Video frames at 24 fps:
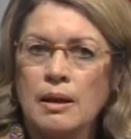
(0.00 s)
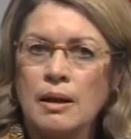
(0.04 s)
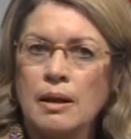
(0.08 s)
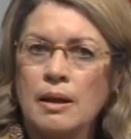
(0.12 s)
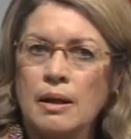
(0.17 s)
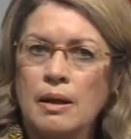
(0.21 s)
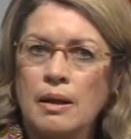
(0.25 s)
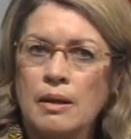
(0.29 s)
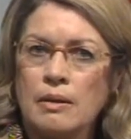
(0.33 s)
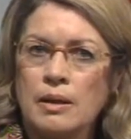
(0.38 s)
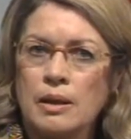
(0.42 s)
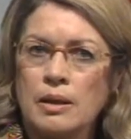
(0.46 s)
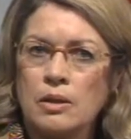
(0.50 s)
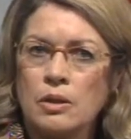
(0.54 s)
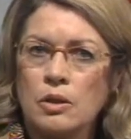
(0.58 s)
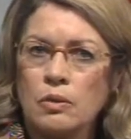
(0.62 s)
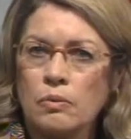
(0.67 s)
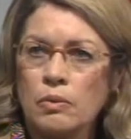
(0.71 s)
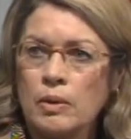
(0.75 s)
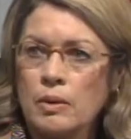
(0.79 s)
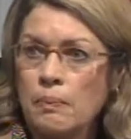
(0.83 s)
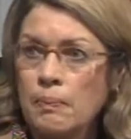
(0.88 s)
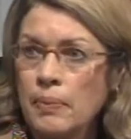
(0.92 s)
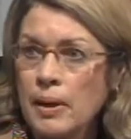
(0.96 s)
and then to
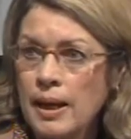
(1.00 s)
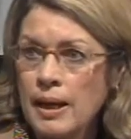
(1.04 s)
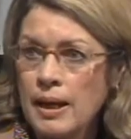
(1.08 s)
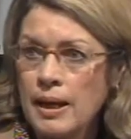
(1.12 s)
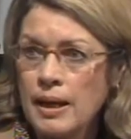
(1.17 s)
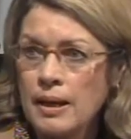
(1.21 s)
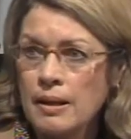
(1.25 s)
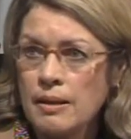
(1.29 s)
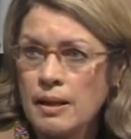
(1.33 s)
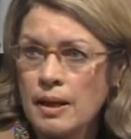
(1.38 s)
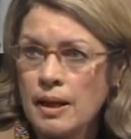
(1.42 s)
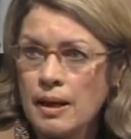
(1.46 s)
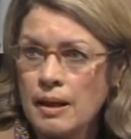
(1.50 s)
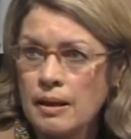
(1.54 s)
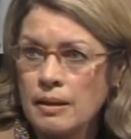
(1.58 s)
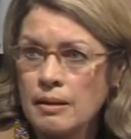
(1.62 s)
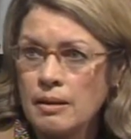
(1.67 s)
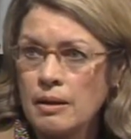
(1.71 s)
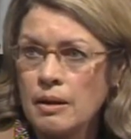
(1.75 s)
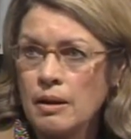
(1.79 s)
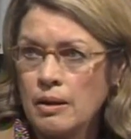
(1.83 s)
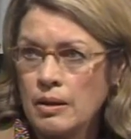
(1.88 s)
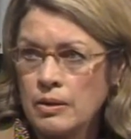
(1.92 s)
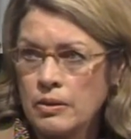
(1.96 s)
repay that
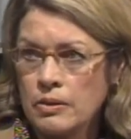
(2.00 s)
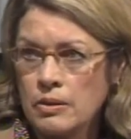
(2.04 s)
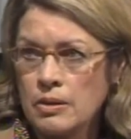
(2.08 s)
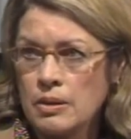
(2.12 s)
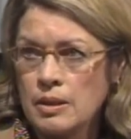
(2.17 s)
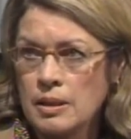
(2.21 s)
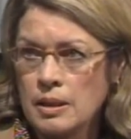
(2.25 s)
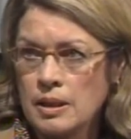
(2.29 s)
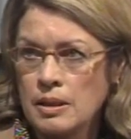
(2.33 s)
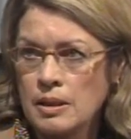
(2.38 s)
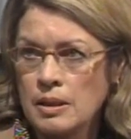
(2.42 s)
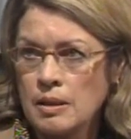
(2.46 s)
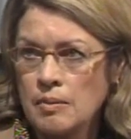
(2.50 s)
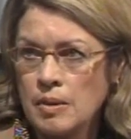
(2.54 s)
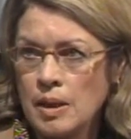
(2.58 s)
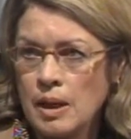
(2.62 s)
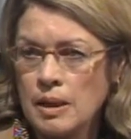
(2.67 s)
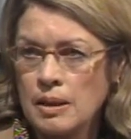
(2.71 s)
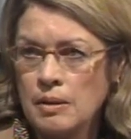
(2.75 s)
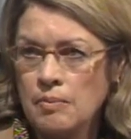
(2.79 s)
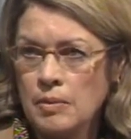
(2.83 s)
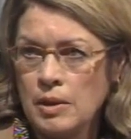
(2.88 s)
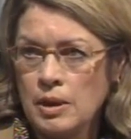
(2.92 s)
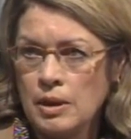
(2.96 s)

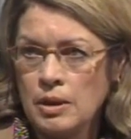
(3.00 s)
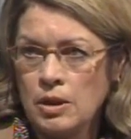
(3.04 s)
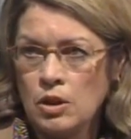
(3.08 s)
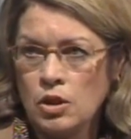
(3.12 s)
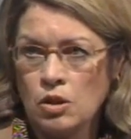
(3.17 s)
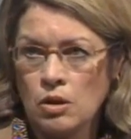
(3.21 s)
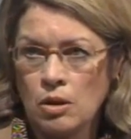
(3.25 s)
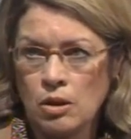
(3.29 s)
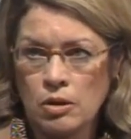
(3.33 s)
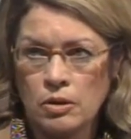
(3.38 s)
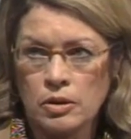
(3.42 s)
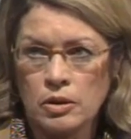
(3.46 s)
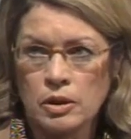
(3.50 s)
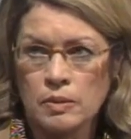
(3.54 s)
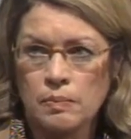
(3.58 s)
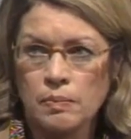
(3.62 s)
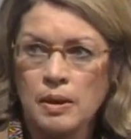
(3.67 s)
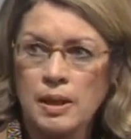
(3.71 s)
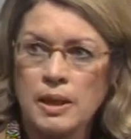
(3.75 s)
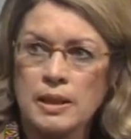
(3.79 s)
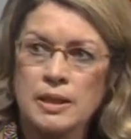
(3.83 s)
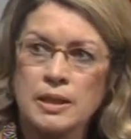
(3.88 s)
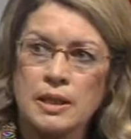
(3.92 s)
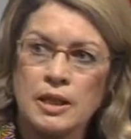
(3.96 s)
$169 million
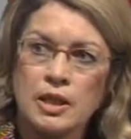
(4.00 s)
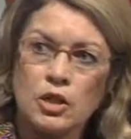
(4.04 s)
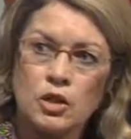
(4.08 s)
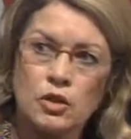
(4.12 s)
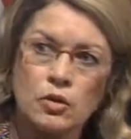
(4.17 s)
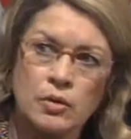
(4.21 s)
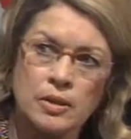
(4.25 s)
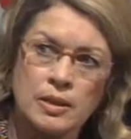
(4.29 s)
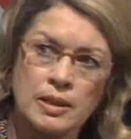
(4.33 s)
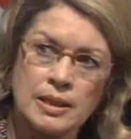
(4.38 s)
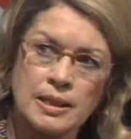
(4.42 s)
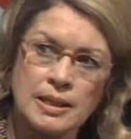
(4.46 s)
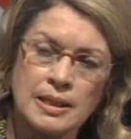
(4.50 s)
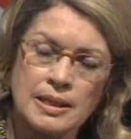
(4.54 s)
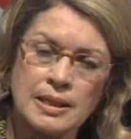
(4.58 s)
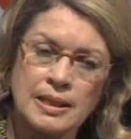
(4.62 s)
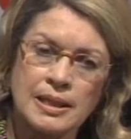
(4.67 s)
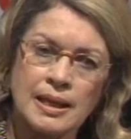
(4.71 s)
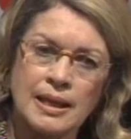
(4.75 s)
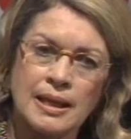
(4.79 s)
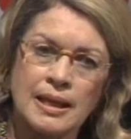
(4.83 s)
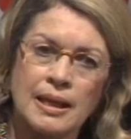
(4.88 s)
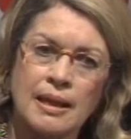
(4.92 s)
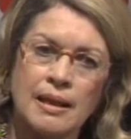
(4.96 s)
plus interest,
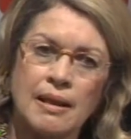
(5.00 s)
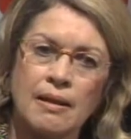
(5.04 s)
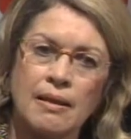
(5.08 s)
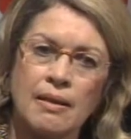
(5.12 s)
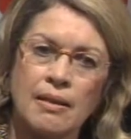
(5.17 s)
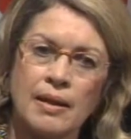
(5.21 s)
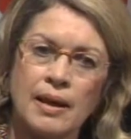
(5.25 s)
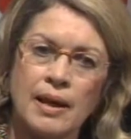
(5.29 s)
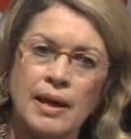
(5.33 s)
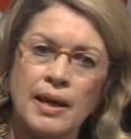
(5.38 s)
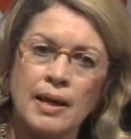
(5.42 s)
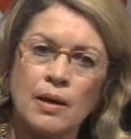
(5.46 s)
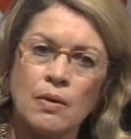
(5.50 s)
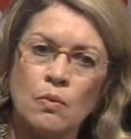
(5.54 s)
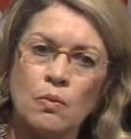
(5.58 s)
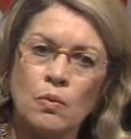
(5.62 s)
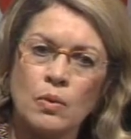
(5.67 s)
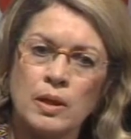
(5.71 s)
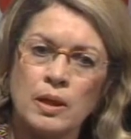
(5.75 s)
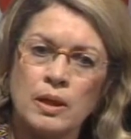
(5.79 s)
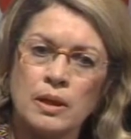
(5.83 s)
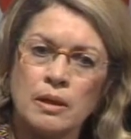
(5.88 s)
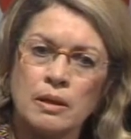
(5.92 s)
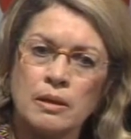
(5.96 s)
they
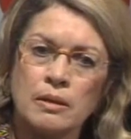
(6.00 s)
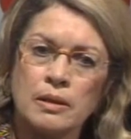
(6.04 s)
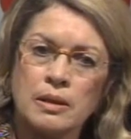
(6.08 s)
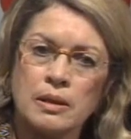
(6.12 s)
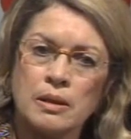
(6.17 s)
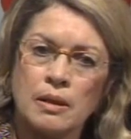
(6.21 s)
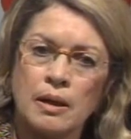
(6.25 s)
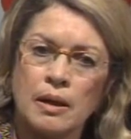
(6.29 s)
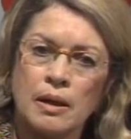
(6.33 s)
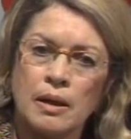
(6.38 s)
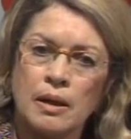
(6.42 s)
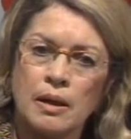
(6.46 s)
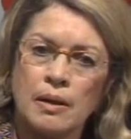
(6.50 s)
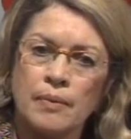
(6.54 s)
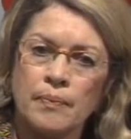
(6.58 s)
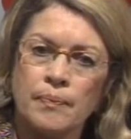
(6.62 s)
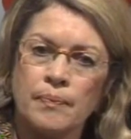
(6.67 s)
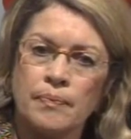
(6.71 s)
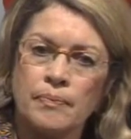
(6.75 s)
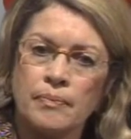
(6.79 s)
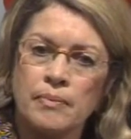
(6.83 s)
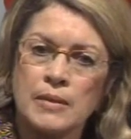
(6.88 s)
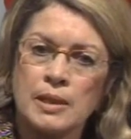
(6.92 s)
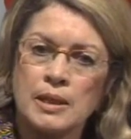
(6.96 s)
will
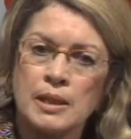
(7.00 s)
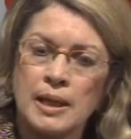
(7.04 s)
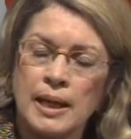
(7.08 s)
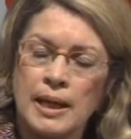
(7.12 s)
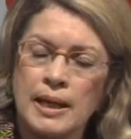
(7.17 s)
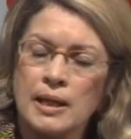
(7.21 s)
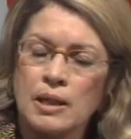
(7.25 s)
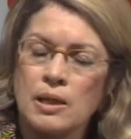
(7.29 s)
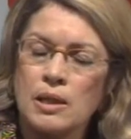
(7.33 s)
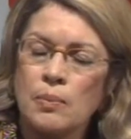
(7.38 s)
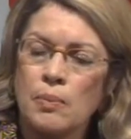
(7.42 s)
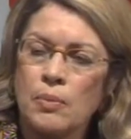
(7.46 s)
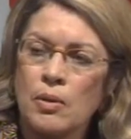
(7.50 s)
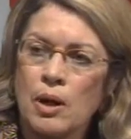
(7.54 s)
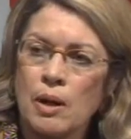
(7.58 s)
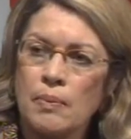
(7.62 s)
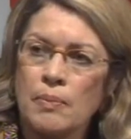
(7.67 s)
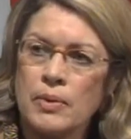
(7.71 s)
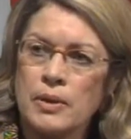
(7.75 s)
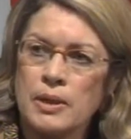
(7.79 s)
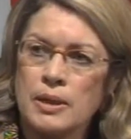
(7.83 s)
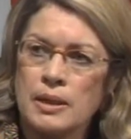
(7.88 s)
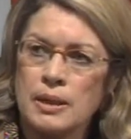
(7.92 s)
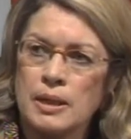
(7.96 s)
take the
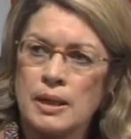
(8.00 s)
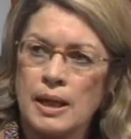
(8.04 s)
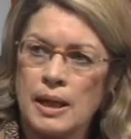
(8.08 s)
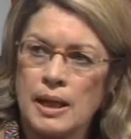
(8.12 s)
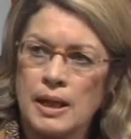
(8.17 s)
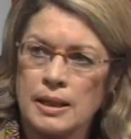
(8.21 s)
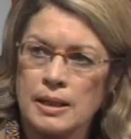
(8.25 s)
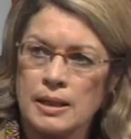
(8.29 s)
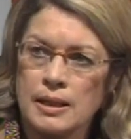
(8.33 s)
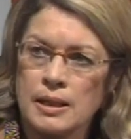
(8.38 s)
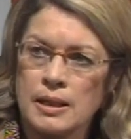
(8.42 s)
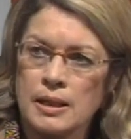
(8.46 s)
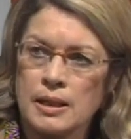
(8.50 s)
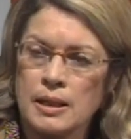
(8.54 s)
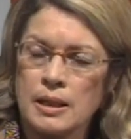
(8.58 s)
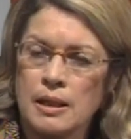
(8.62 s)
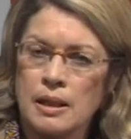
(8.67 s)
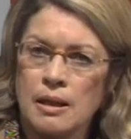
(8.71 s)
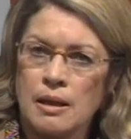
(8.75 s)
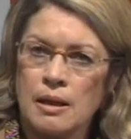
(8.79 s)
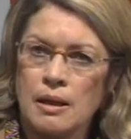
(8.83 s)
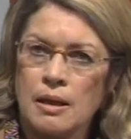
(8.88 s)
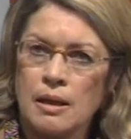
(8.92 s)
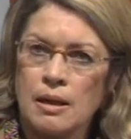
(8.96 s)
property tax
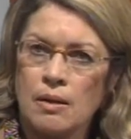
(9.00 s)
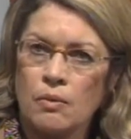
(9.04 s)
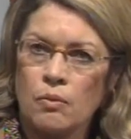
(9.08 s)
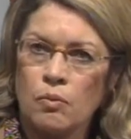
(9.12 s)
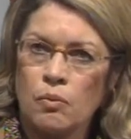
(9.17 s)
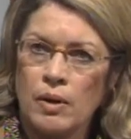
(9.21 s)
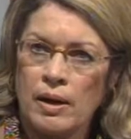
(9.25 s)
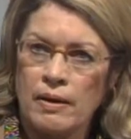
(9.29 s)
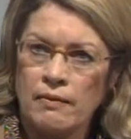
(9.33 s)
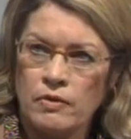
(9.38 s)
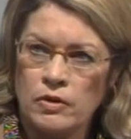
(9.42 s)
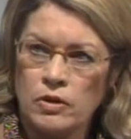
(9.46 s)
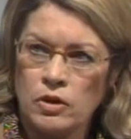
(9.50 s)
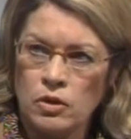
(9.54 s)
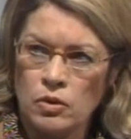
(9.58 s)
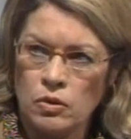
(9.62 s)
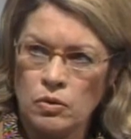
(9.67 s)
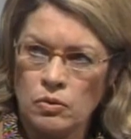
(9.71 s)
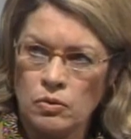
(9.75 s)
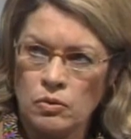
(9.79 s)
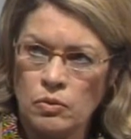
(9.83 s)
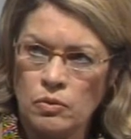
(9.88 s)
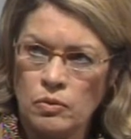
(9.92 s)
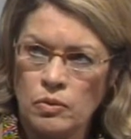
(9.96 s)

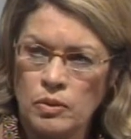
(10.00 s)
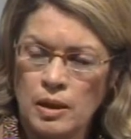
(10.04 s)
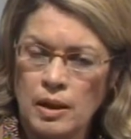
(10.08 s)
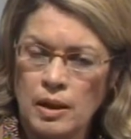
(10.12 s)
revenue